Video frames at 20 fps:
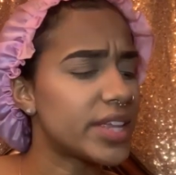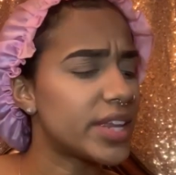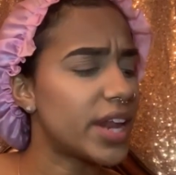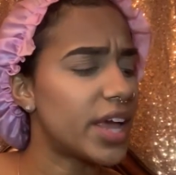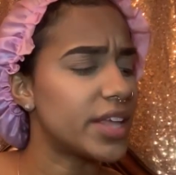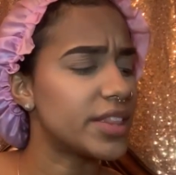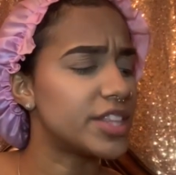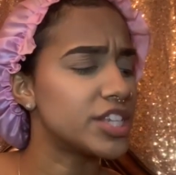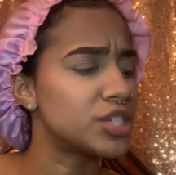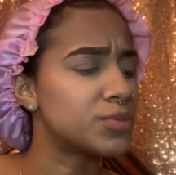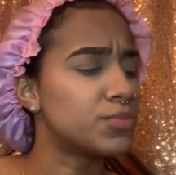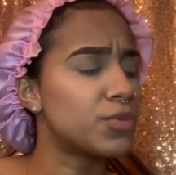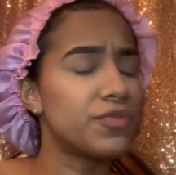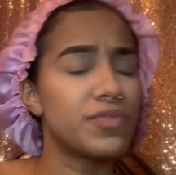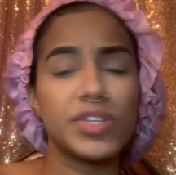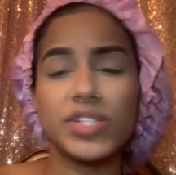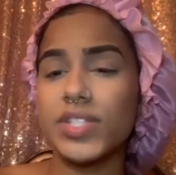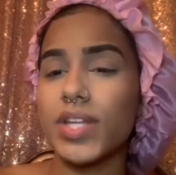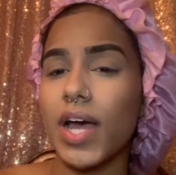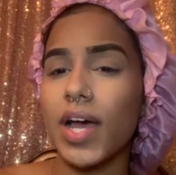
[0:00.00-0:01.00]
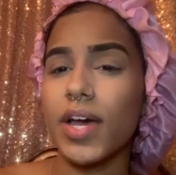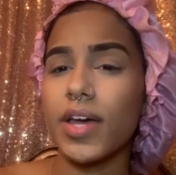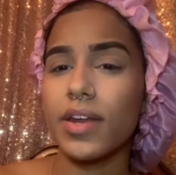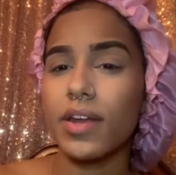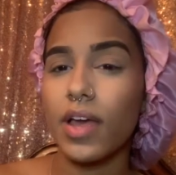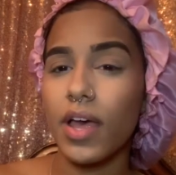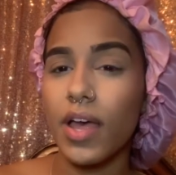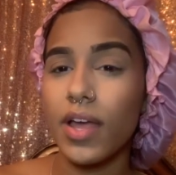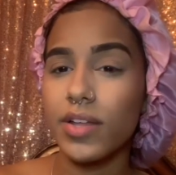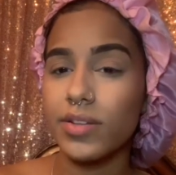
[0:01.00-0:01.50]
like this movie's not gonna
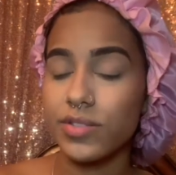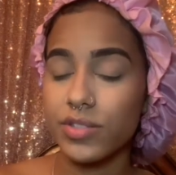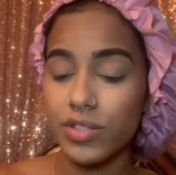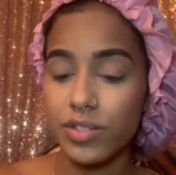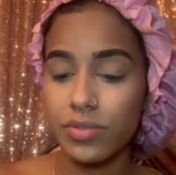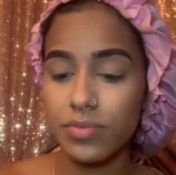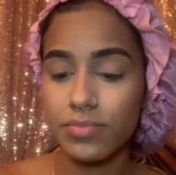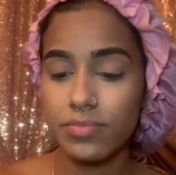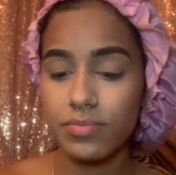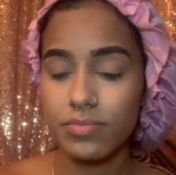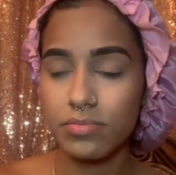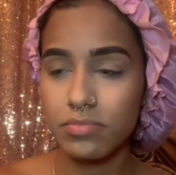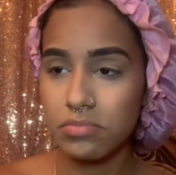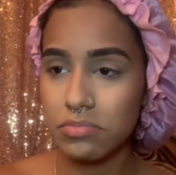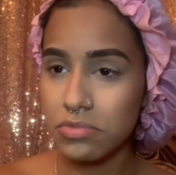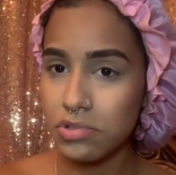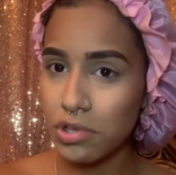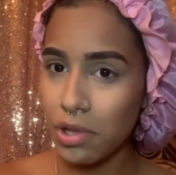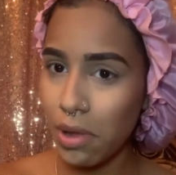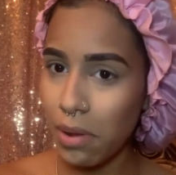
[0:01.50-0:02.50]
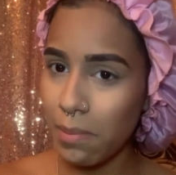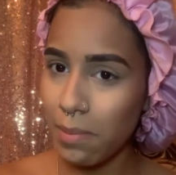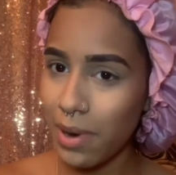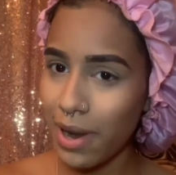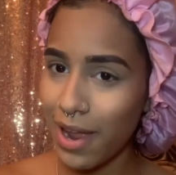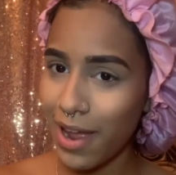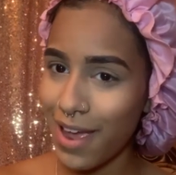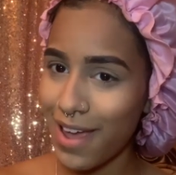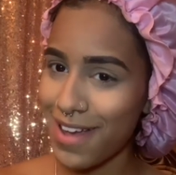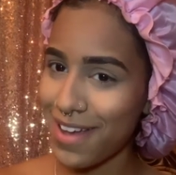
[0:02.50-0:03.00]
end. So I'm
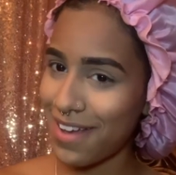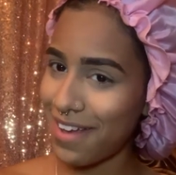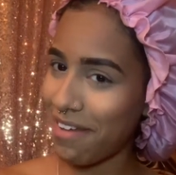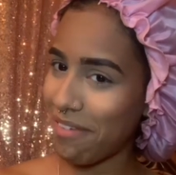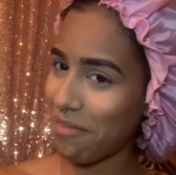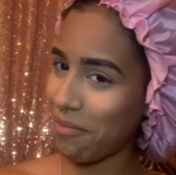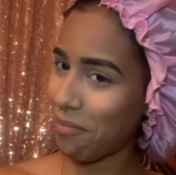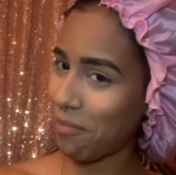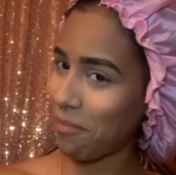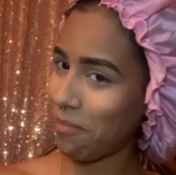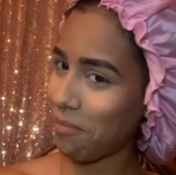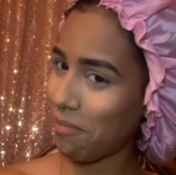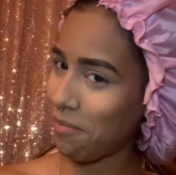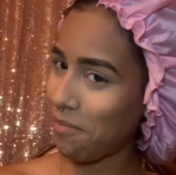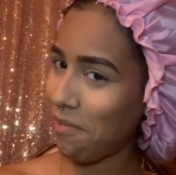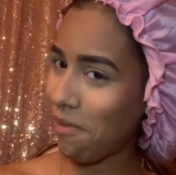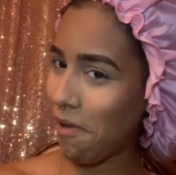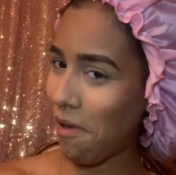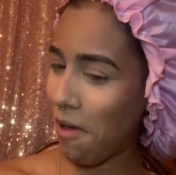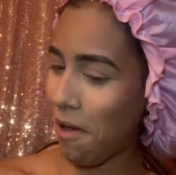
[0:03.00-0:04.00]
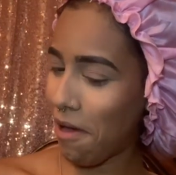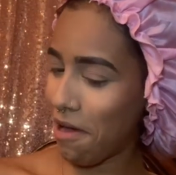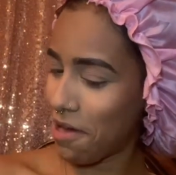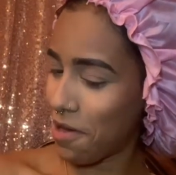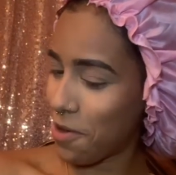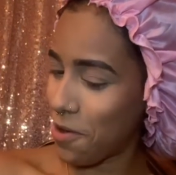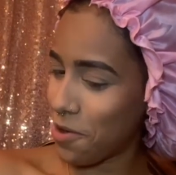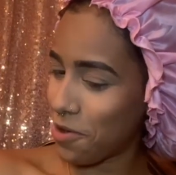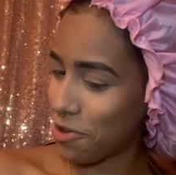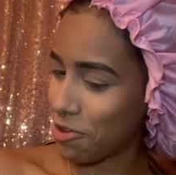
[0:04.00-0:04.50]
like,
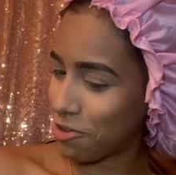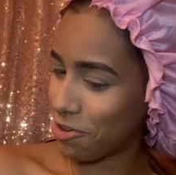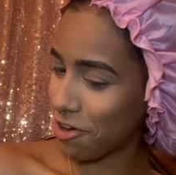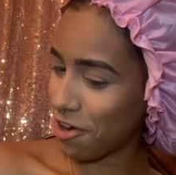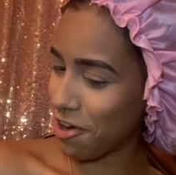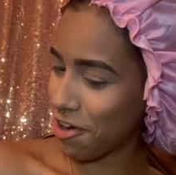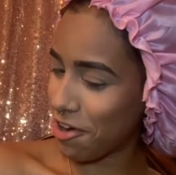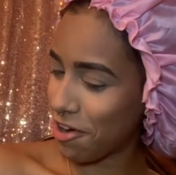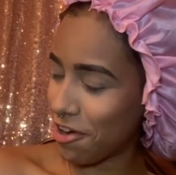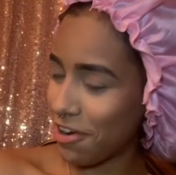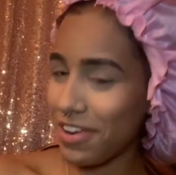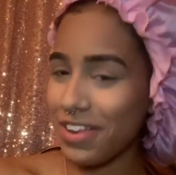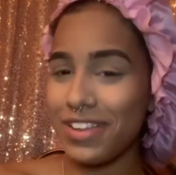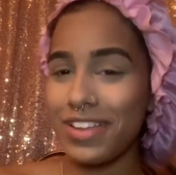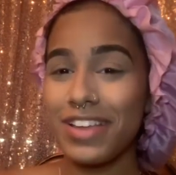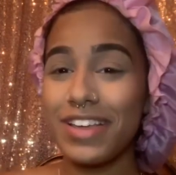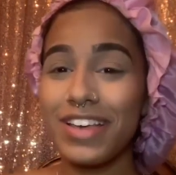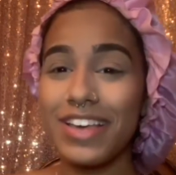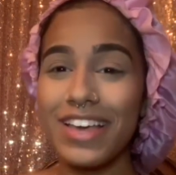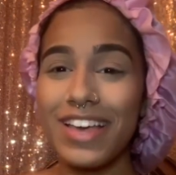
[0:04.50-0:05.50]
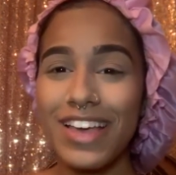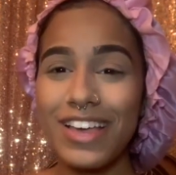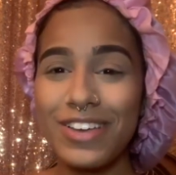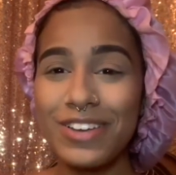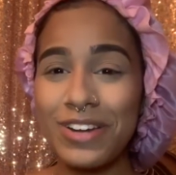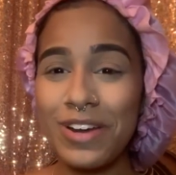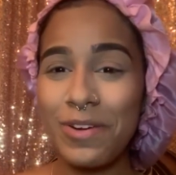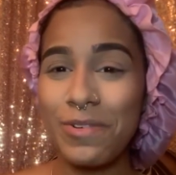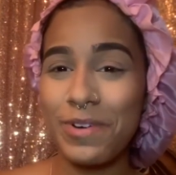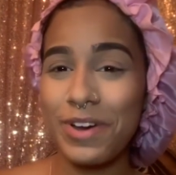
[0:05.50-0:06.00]
oh, you
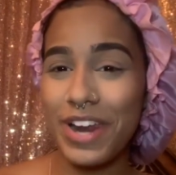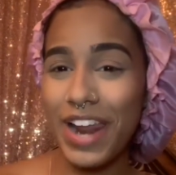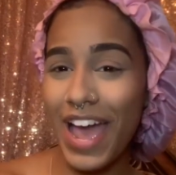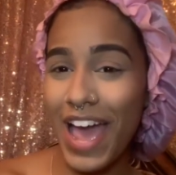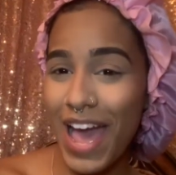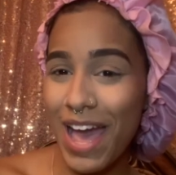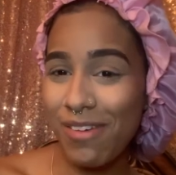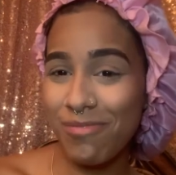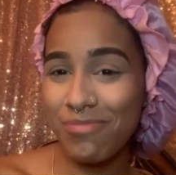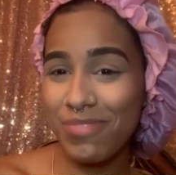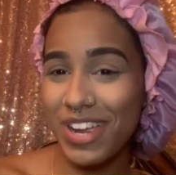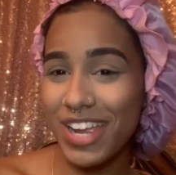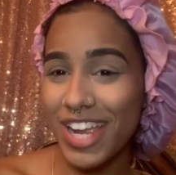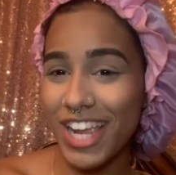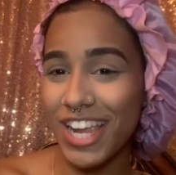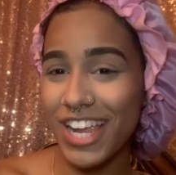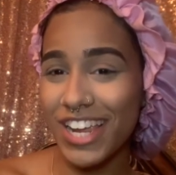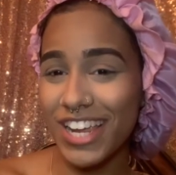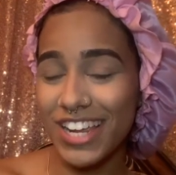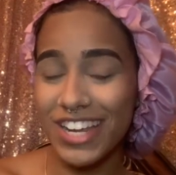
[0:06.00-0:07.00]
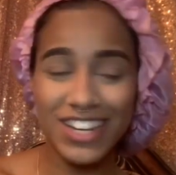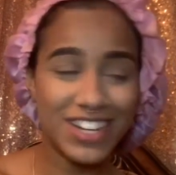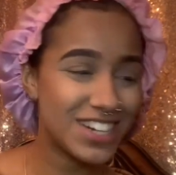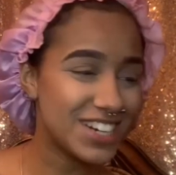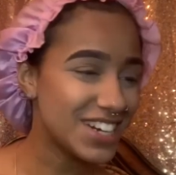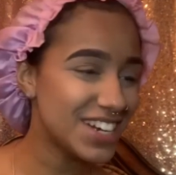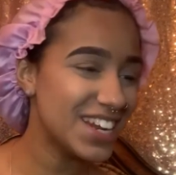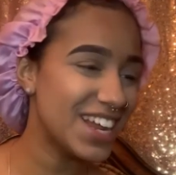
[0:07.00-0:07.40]
know what I mean.